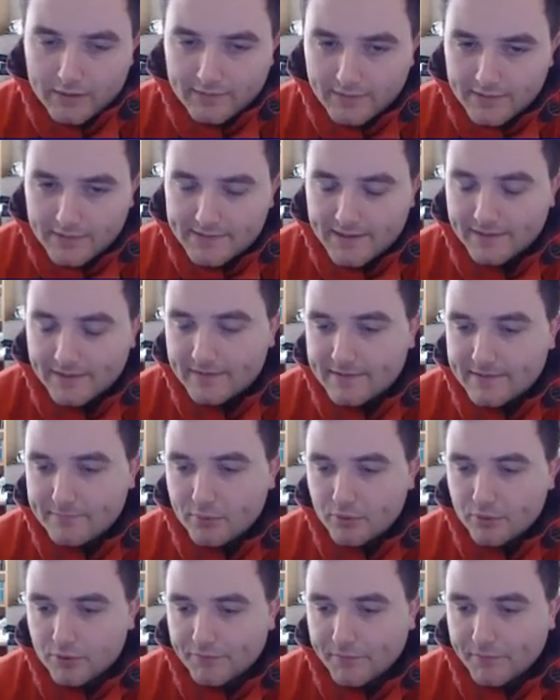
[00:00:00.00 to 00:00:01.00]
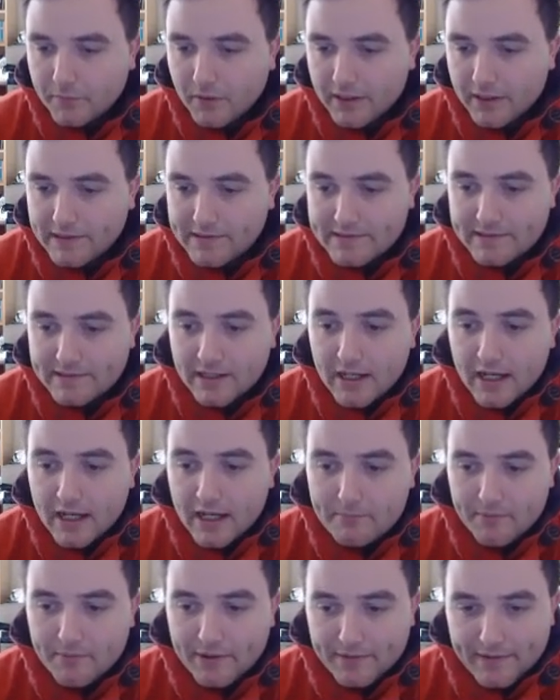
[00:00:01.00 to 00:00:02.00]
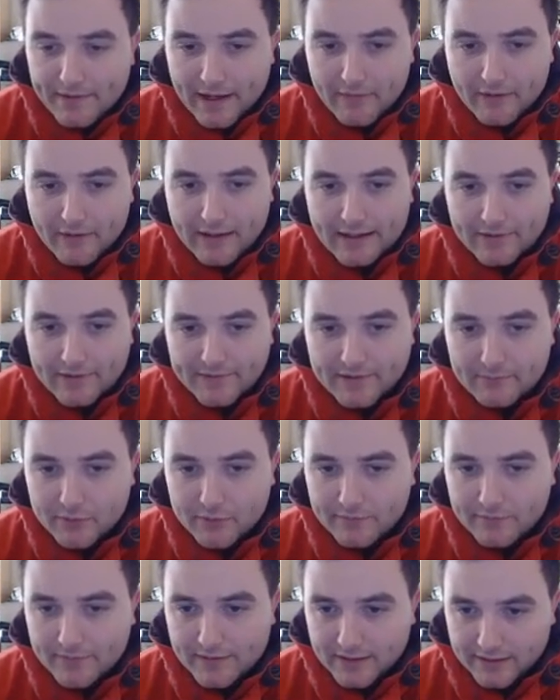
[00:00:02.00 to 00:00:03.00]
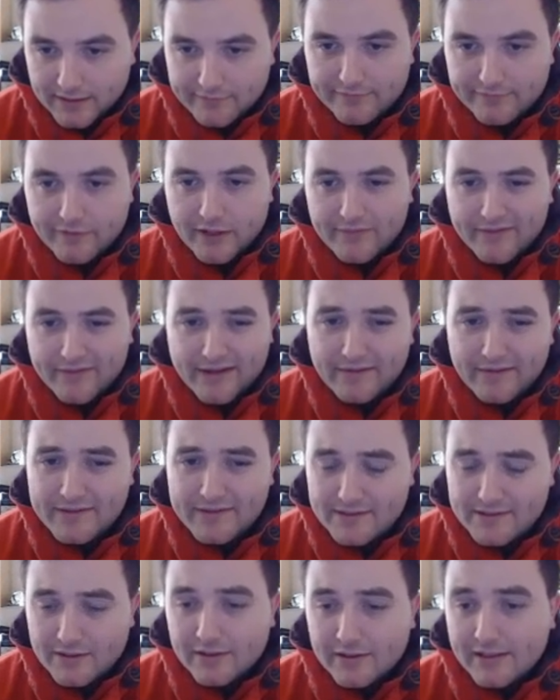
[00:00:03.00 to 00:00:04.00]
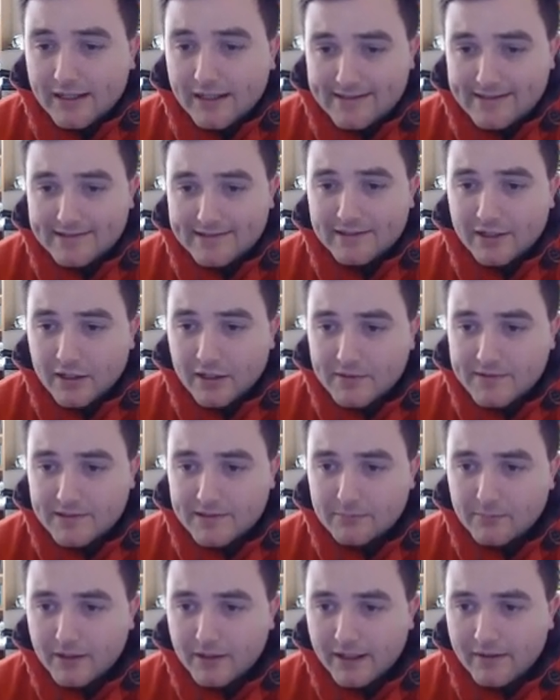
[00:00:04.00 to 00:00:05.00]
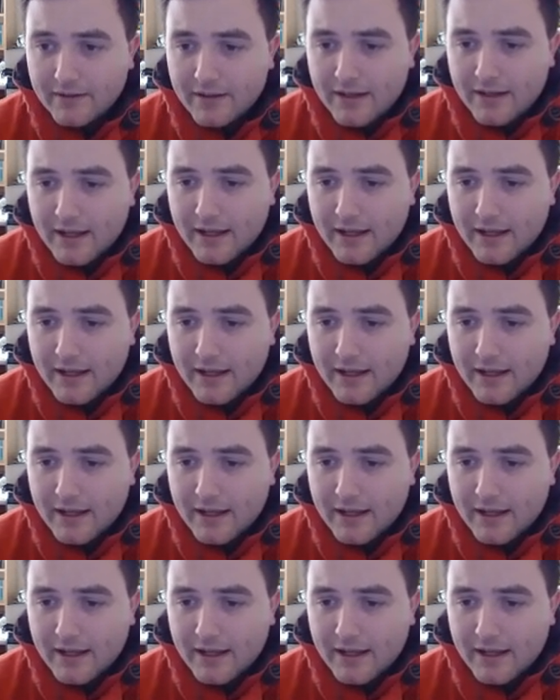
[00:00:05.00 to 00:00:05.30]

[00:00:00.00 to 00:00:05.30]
Does hit this pawn twice, but it now allows the move e five, and now this knight has to go somewhere,